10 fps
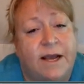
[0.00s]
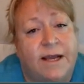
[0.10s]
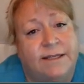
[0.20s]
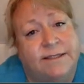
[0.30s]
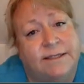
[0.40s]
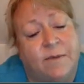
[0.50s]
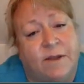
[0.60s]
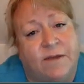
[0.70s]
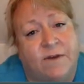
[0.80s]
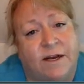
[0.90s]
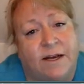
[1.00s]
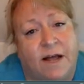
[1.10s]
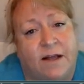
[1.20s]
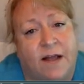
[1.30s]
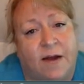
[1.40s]
because they believe it
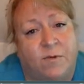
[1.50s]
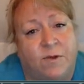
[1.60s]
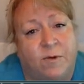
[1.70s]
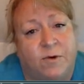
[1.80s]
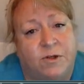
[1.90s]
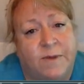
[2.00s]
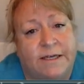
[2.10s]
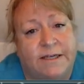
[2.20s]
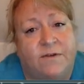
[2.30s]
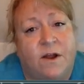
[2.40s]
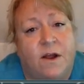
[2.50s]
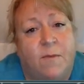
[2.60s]
aligned with their perspective.